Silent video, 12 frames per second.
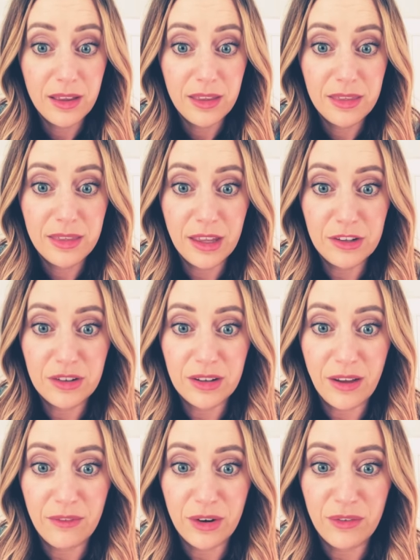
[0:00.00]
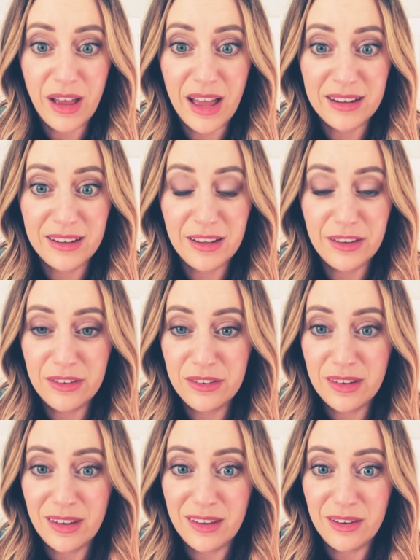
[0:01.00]
they should never have had
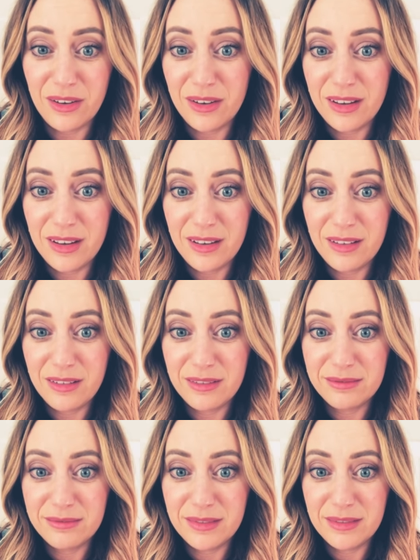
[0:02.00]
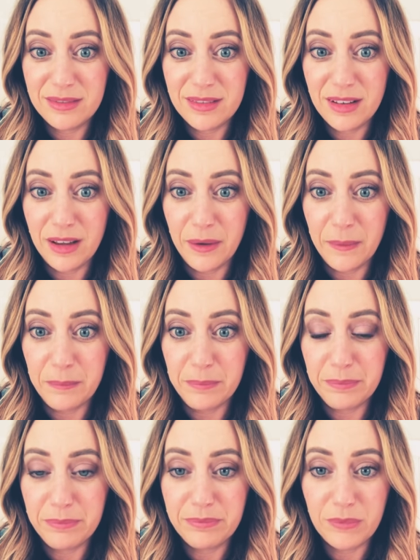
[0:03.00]
kids
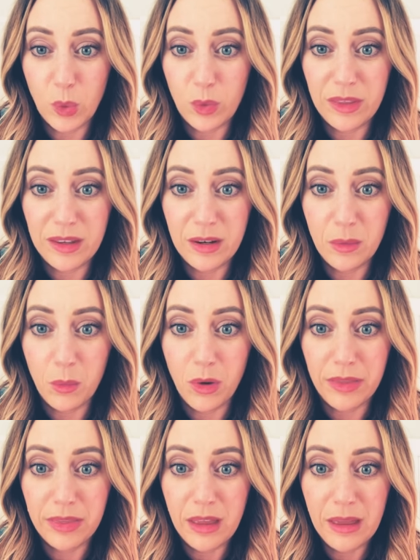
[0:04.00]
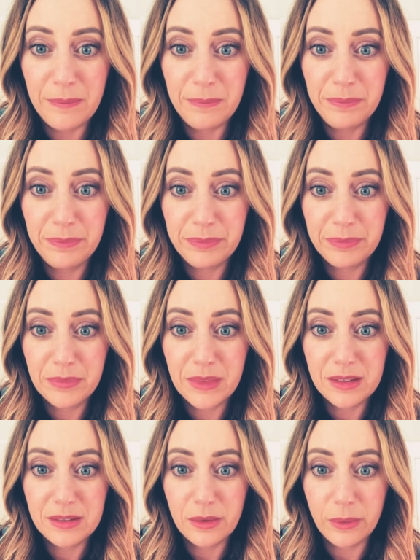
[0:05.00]
um, or they didn't want them.
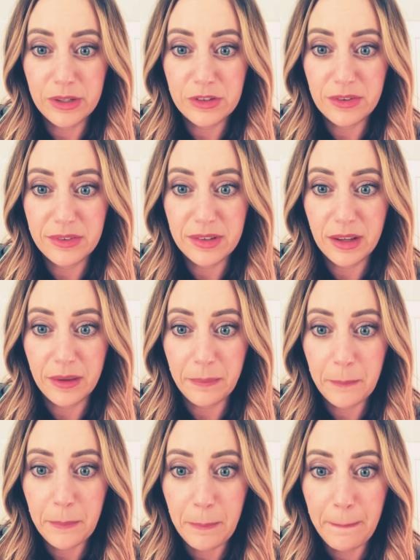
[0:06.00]
So interesting.